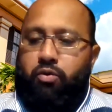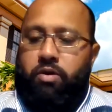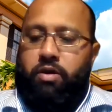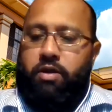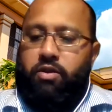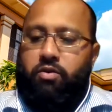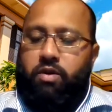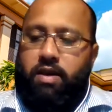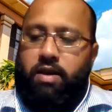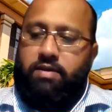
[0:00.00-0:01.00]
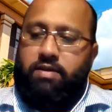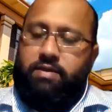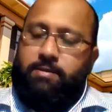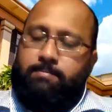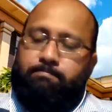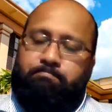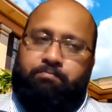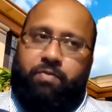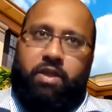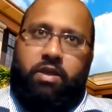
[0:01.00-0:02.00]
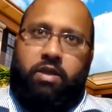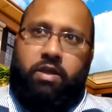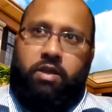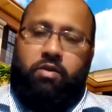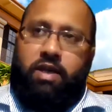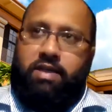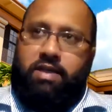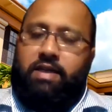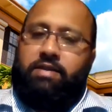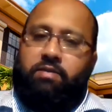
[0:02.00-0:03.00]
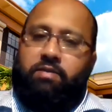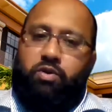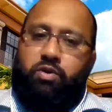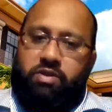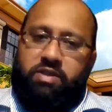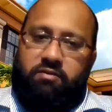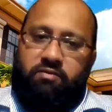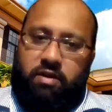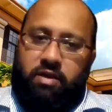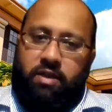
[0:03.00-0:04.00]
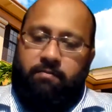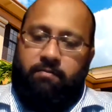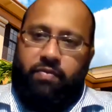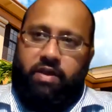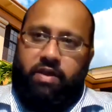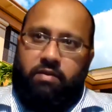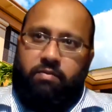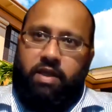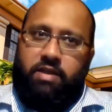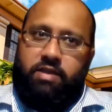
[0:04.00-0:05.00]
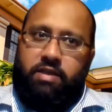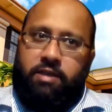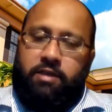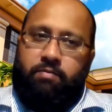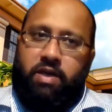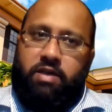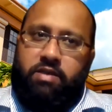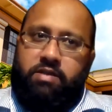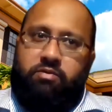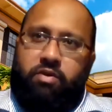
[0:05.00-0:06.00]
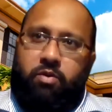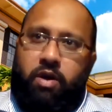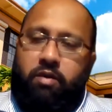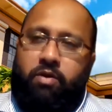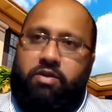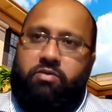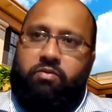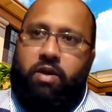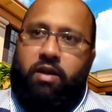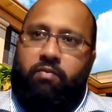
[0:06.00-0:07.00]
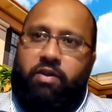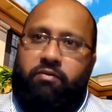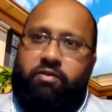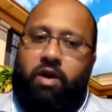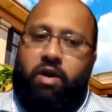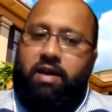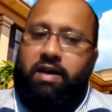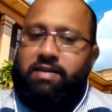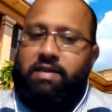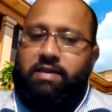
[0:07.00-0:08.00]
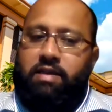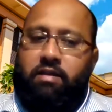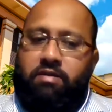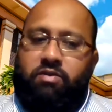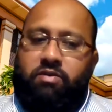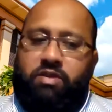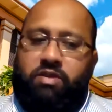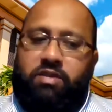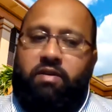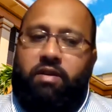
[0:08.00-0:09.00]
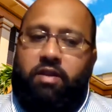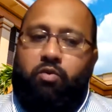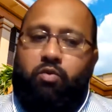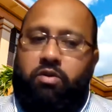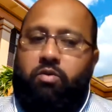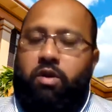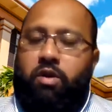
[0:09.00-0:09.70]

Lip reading: no, you can't access both sources of funding. GATE has requirements where if you are accessing other sources of funding, you wouldn't